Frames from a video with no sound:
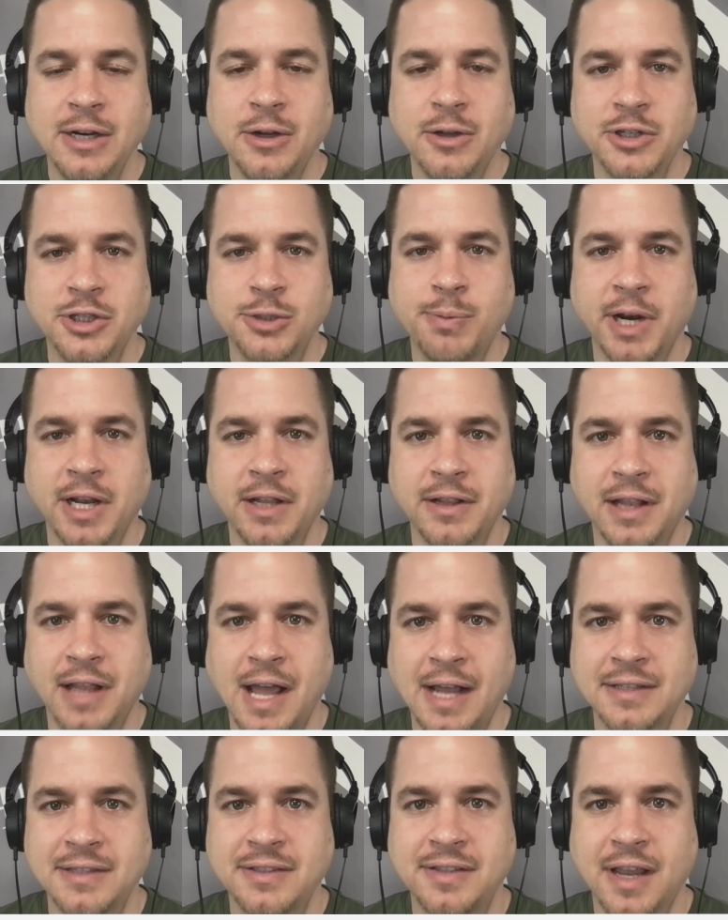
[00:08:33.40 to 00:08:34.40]
know there's been a
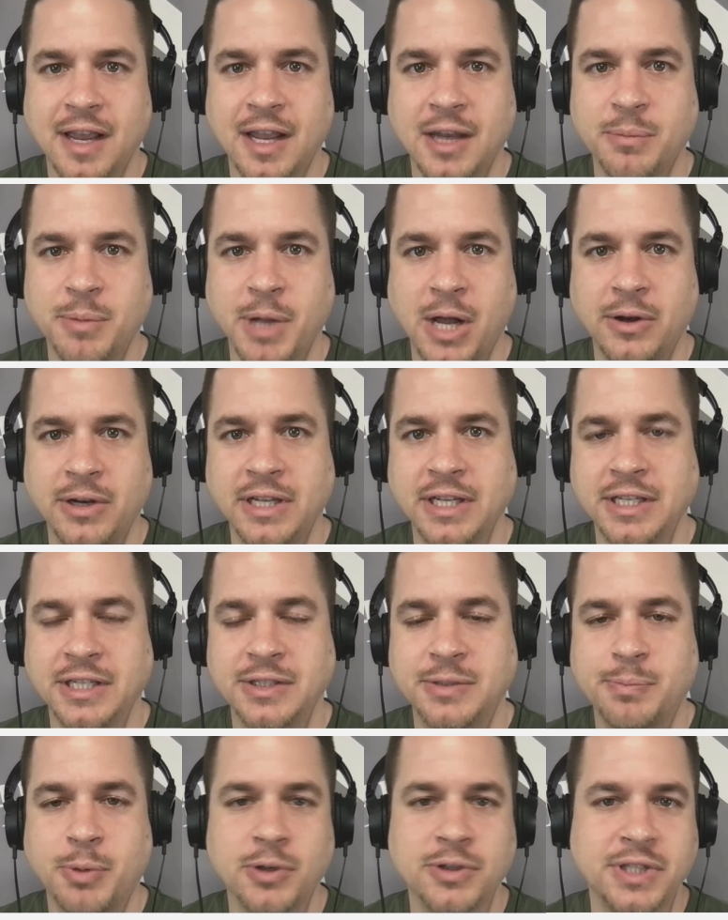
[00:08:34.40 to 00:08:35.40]
lot said about
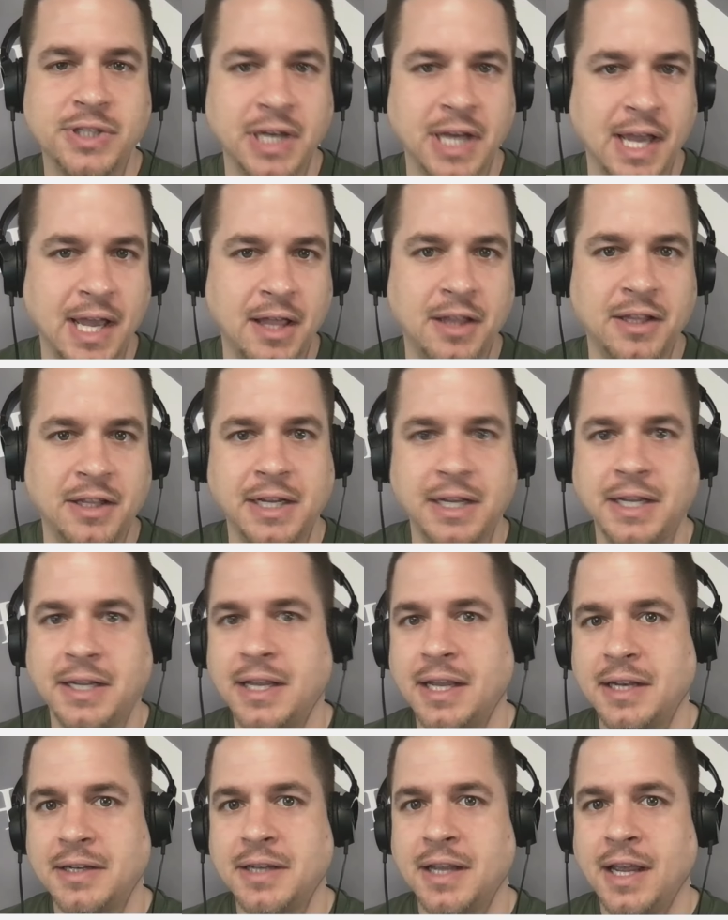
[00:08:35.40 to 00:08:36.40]
his
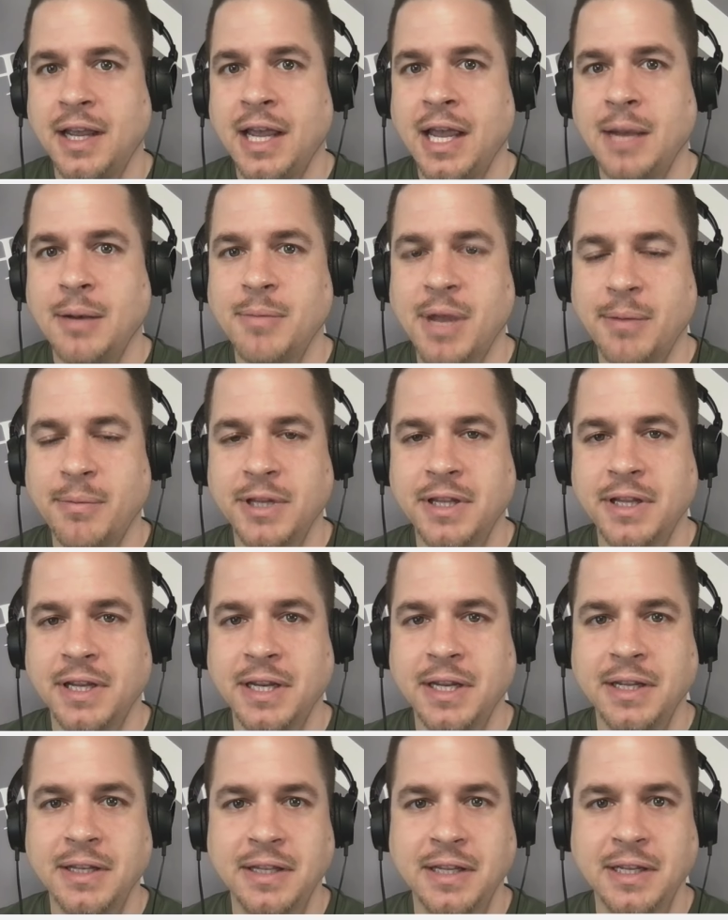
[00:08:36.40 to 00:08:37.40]
personality and maybe
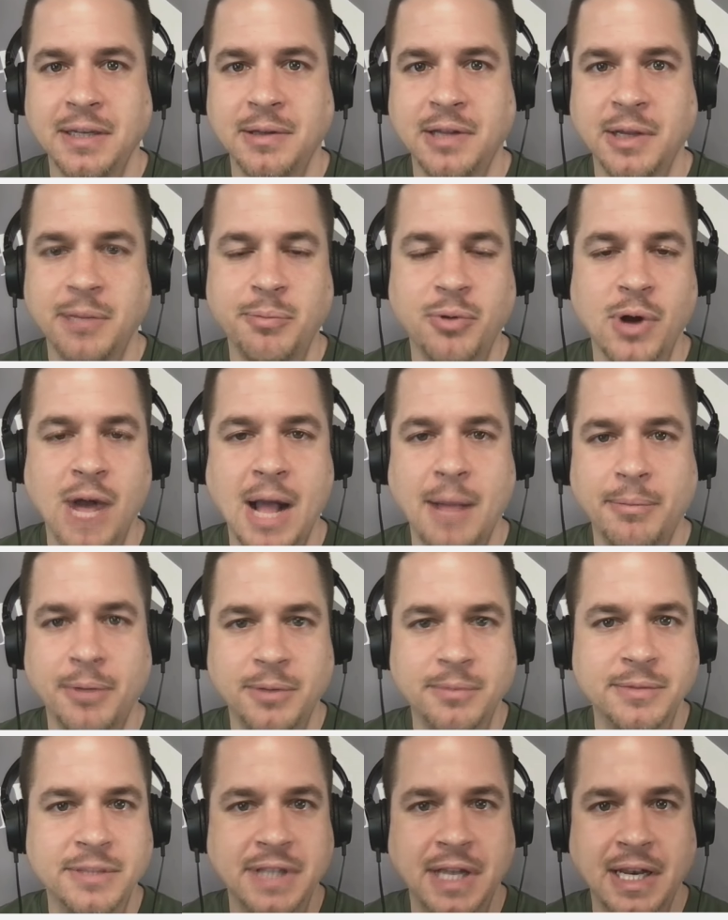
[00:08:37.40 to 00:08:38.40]
the
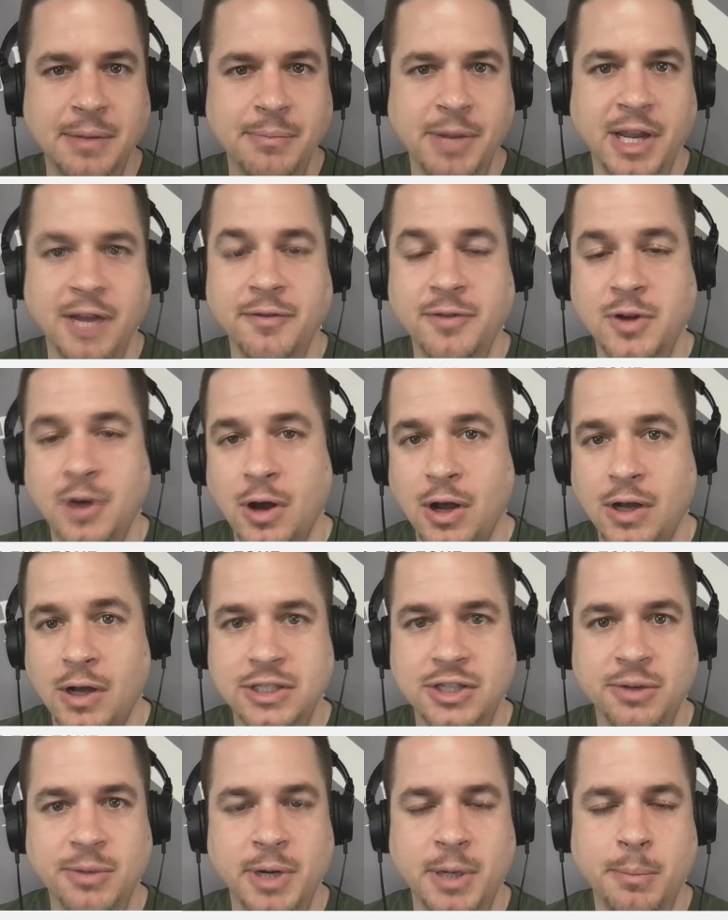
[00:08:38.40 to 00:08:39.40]
problems that he may have
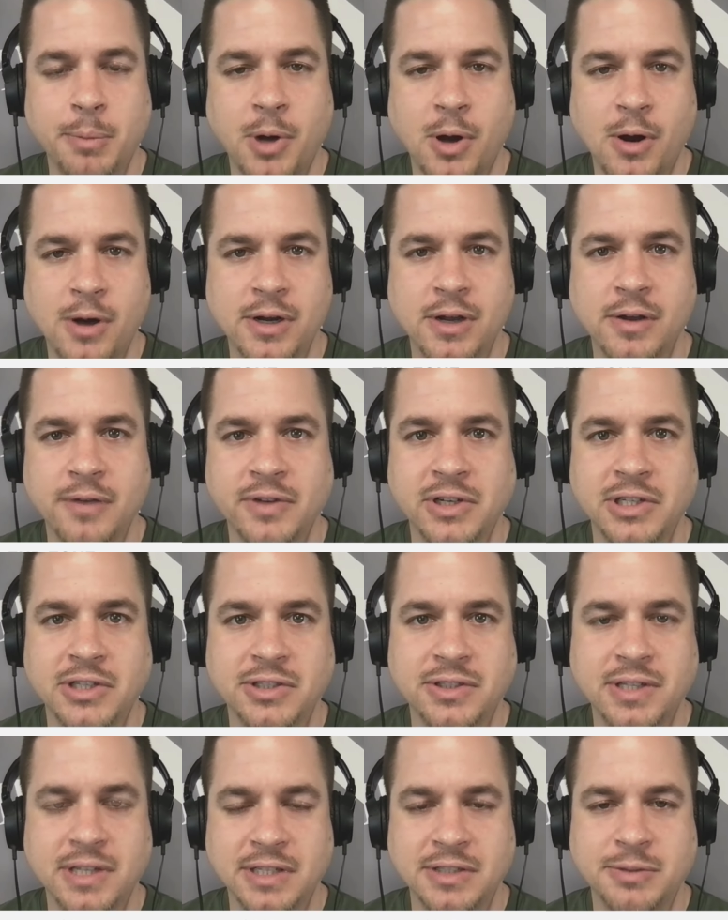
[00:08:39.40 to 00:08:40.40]
caused or been a part of in
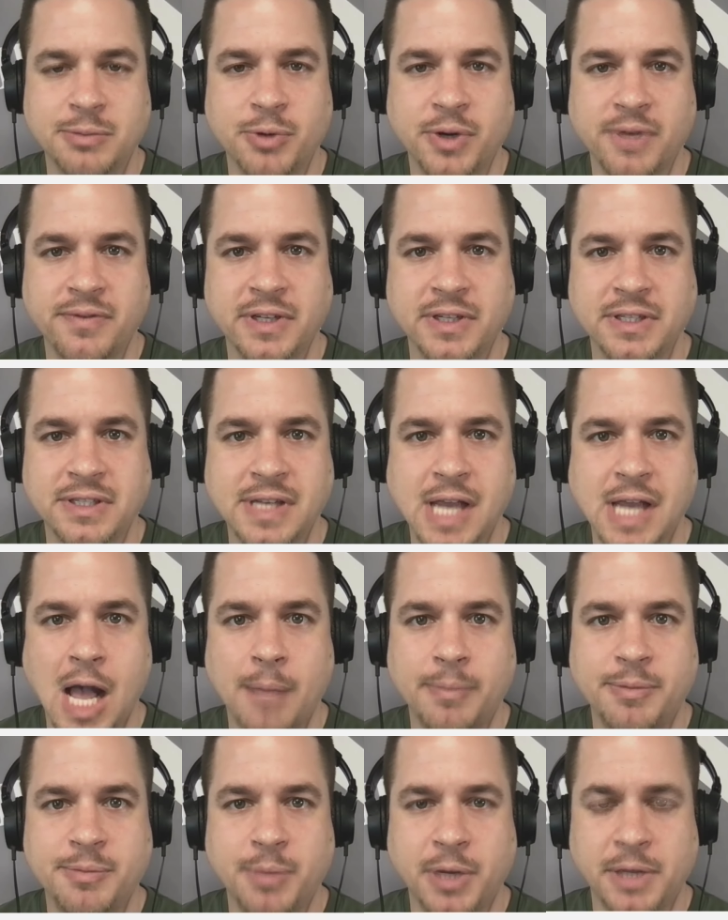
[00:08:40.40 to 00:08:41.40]
his previous
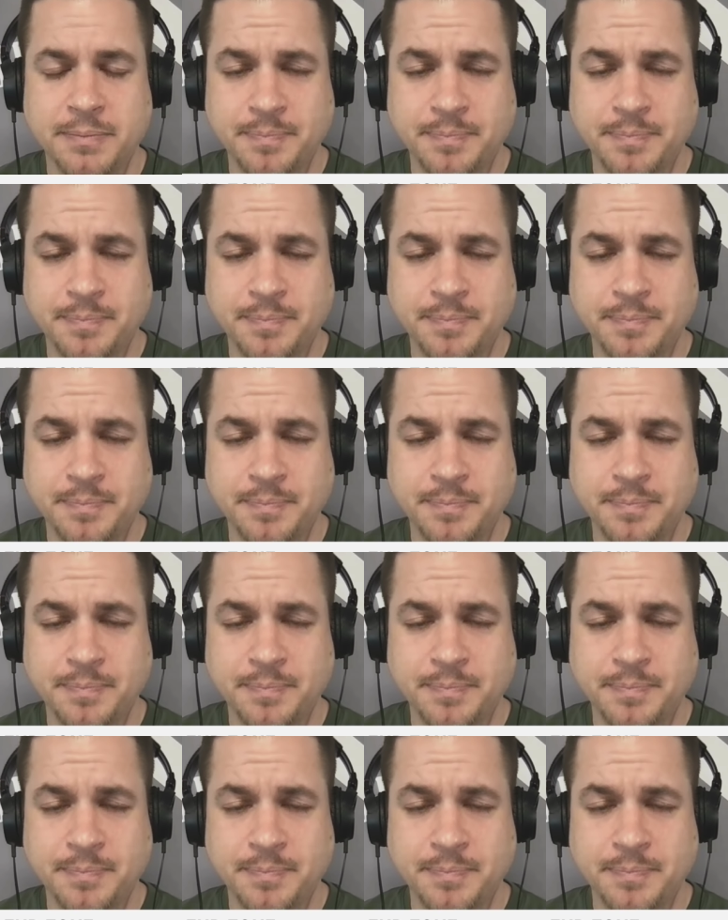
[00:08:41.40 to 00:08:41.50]
stops.